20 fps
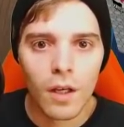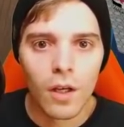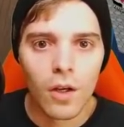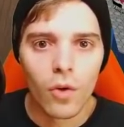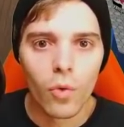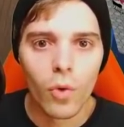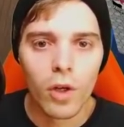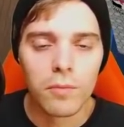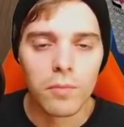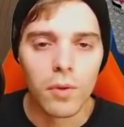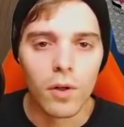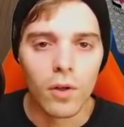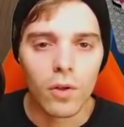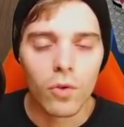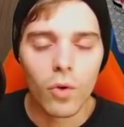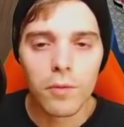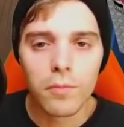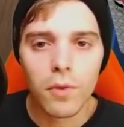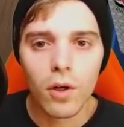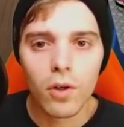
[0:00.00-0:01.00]
Quick Ball.
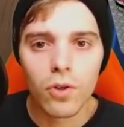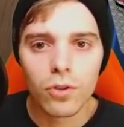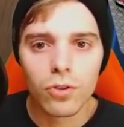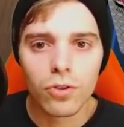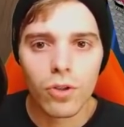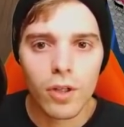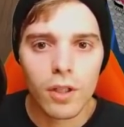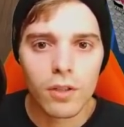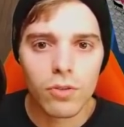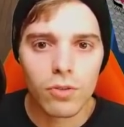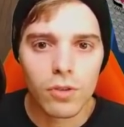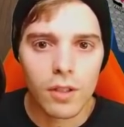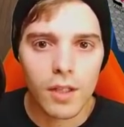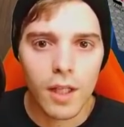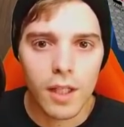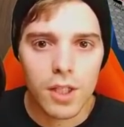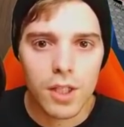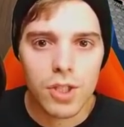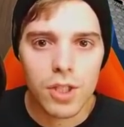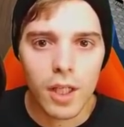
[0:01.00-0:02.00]
Quick Ball could turn into the
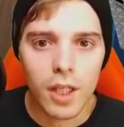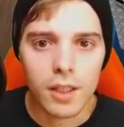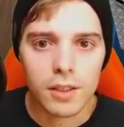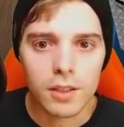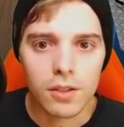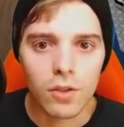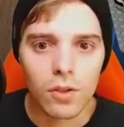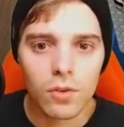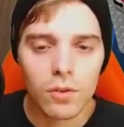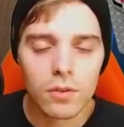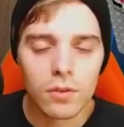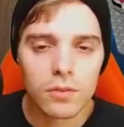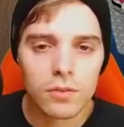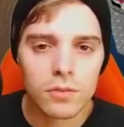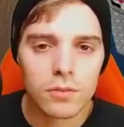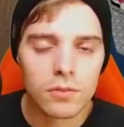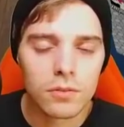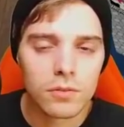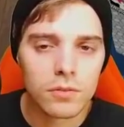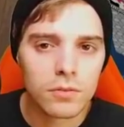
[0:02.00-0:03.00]
Dedenne-GX though.
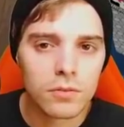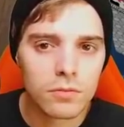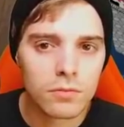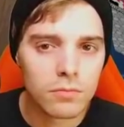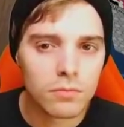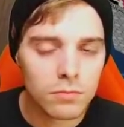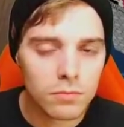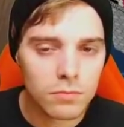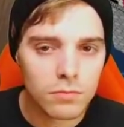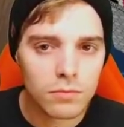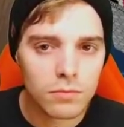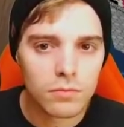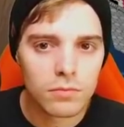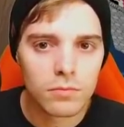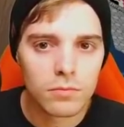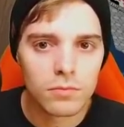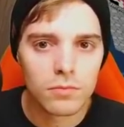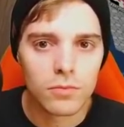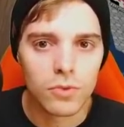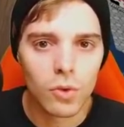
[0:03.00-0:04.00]

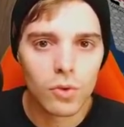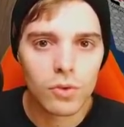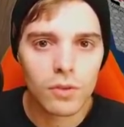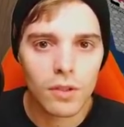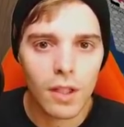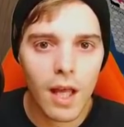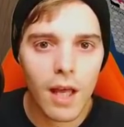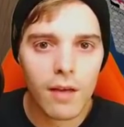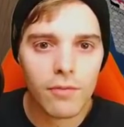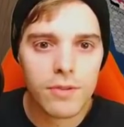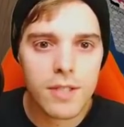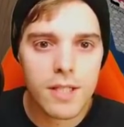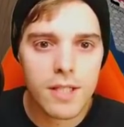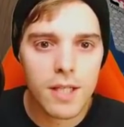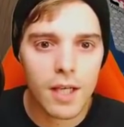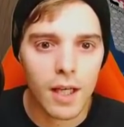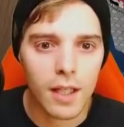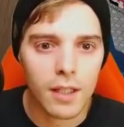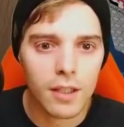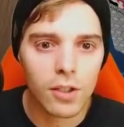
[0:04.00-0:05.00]
Don't laugh with
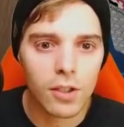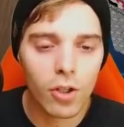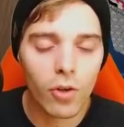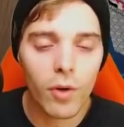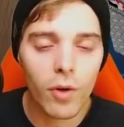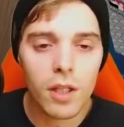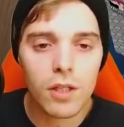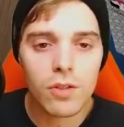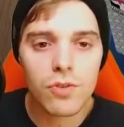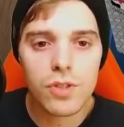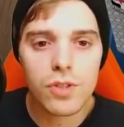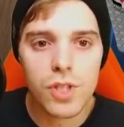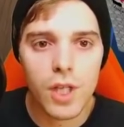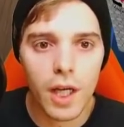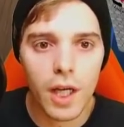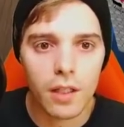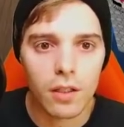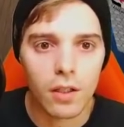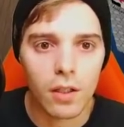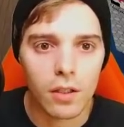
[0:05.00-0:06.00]
that. He already used
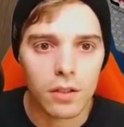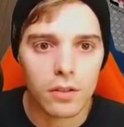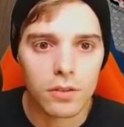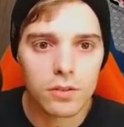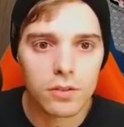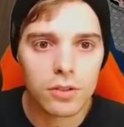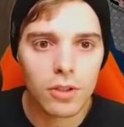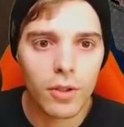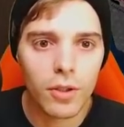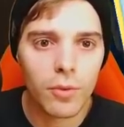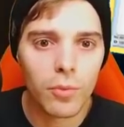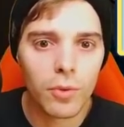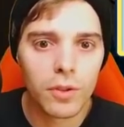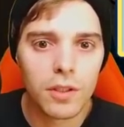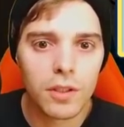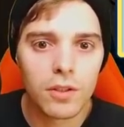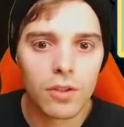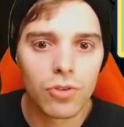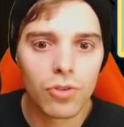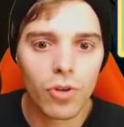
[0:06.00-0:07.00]
Giant Heart though, so he will
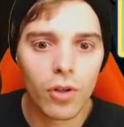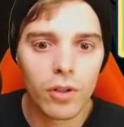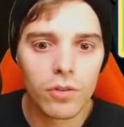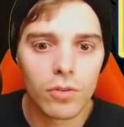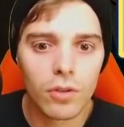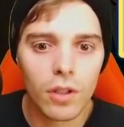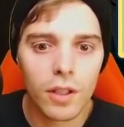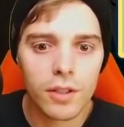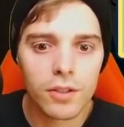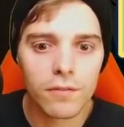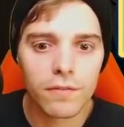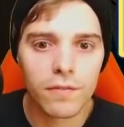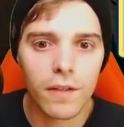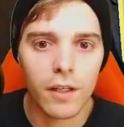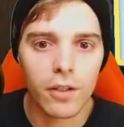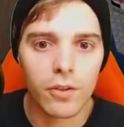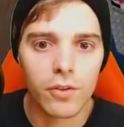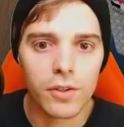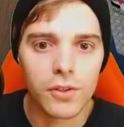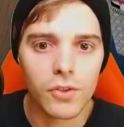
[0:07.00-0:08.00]
need to draw into lots of
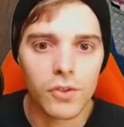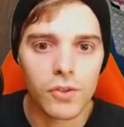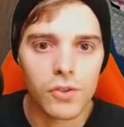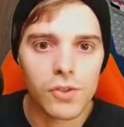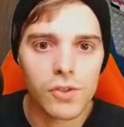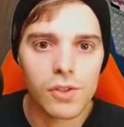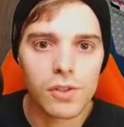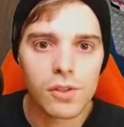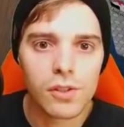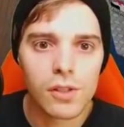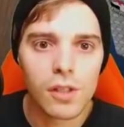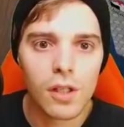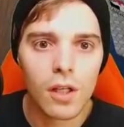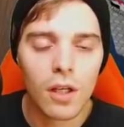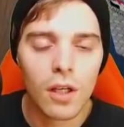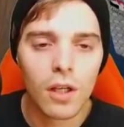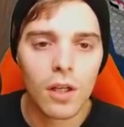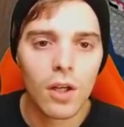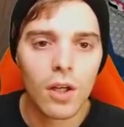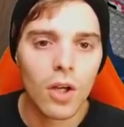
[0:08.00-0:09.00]
Fire Crystals.
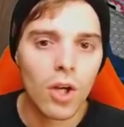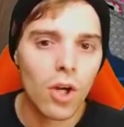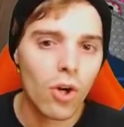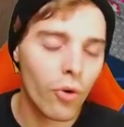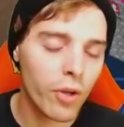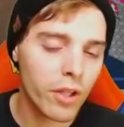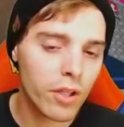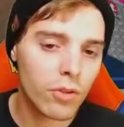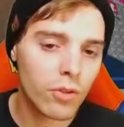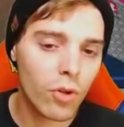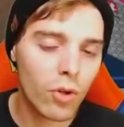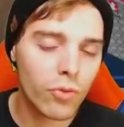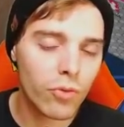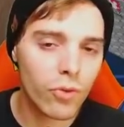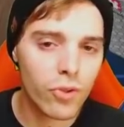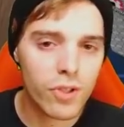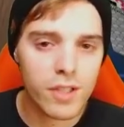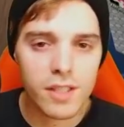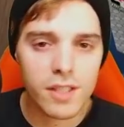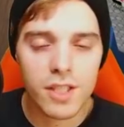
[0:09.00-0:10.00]
Or he could go
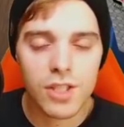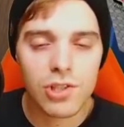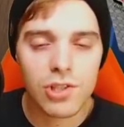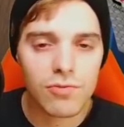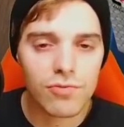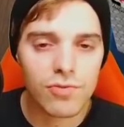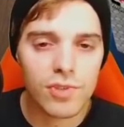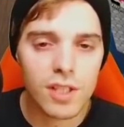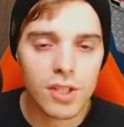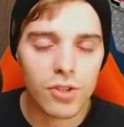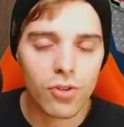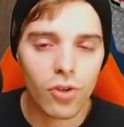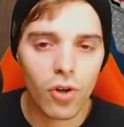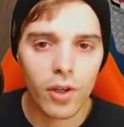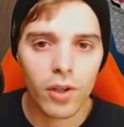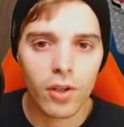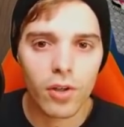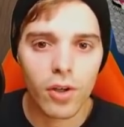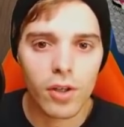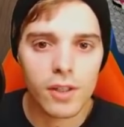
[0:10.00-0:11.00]
for a Zacian V and
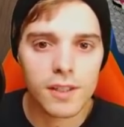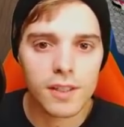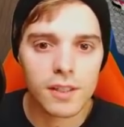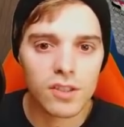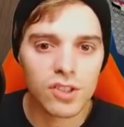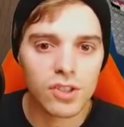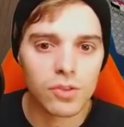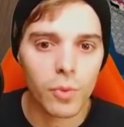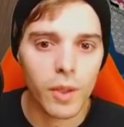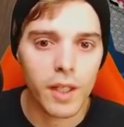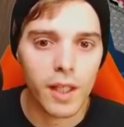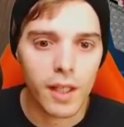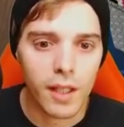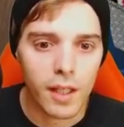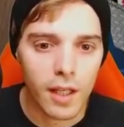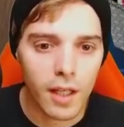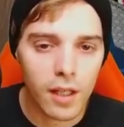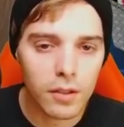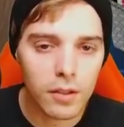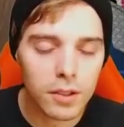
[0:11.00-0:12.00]
drawing cards and just waiting
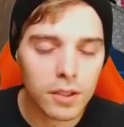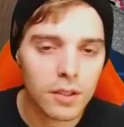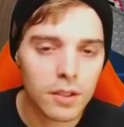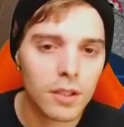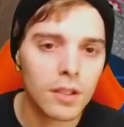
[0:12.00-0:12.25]
it out.